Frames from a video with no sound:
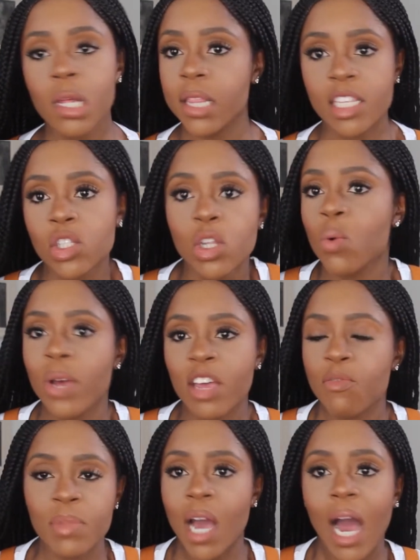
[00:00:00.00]
There's no way
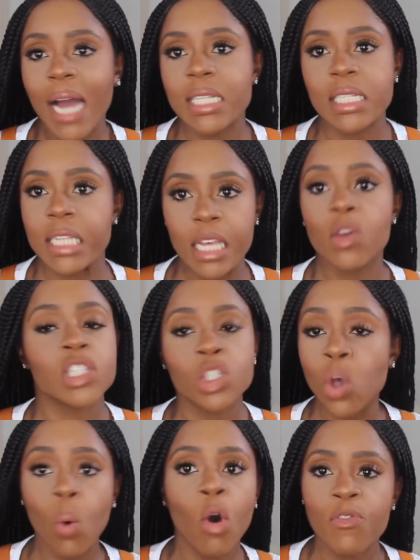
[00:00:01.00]
of me hiding it. It's
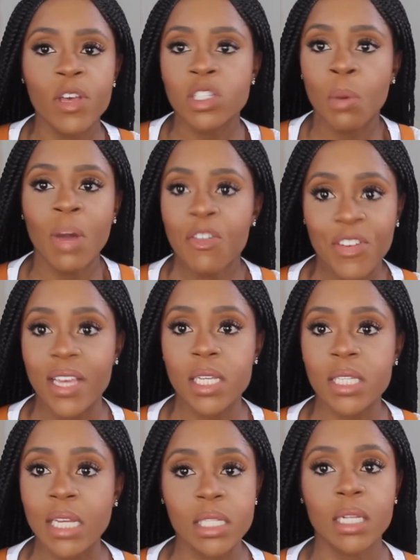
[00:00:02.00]
so obvious on my
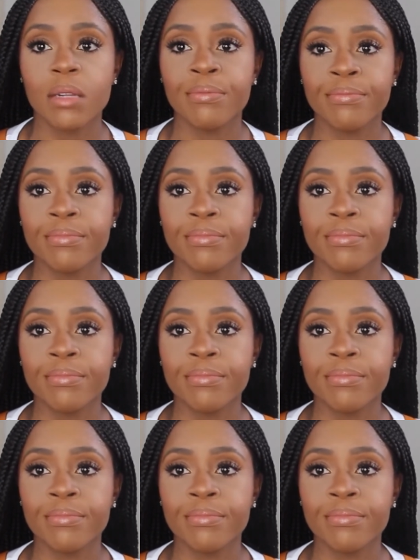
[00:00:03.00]
face as in